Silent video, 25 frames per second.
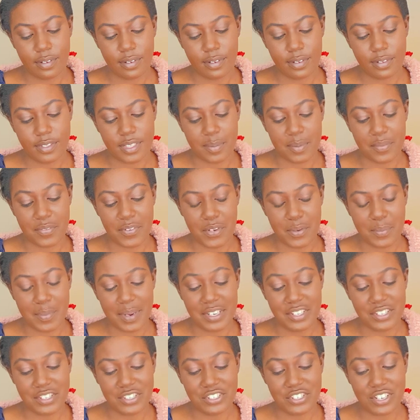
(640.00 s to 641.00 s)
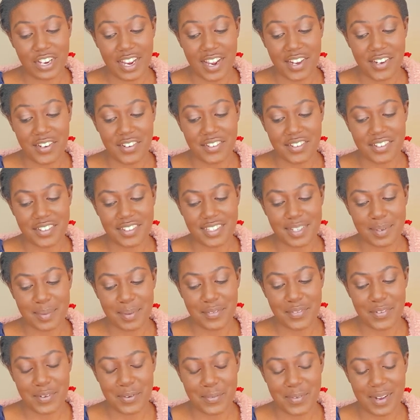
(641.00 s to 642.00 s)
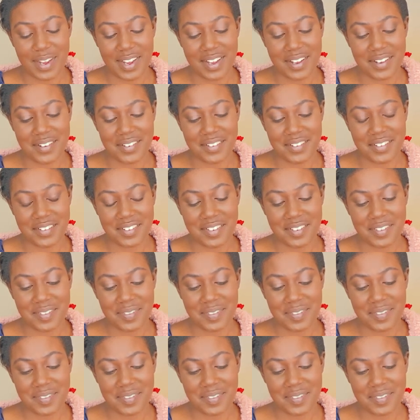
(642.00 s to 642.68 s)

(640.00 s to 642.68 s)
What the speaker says: Some of you are meant to channel. Some of you, wow.